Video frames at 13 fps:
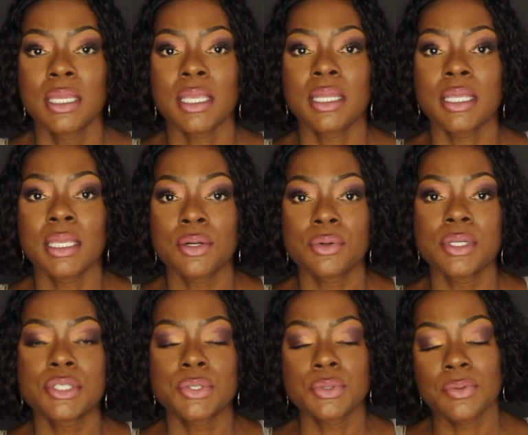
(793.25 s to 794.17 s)
and enter
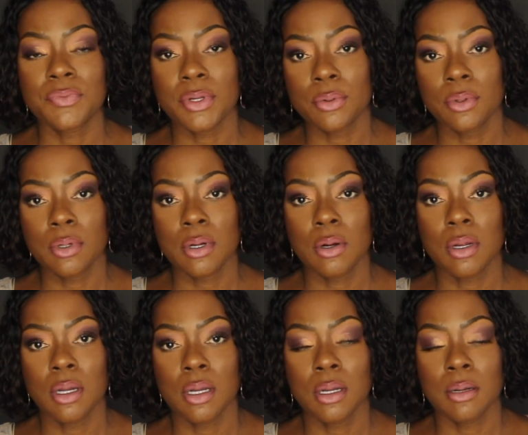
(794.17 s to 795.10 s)
into the federal
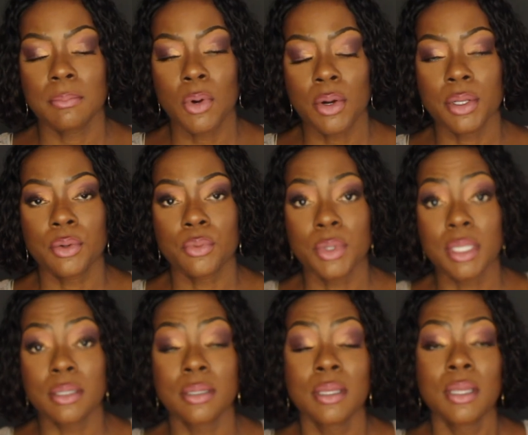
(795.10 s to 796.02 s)
market
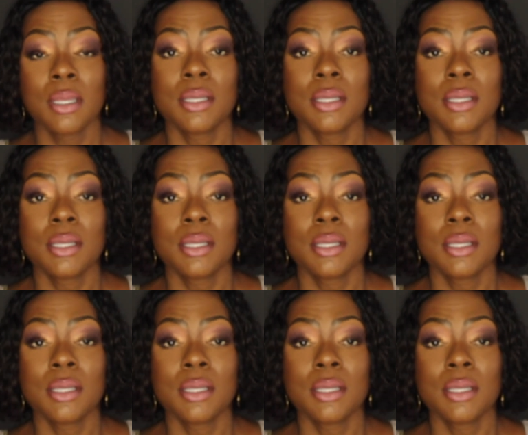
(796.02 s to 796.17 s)
arena.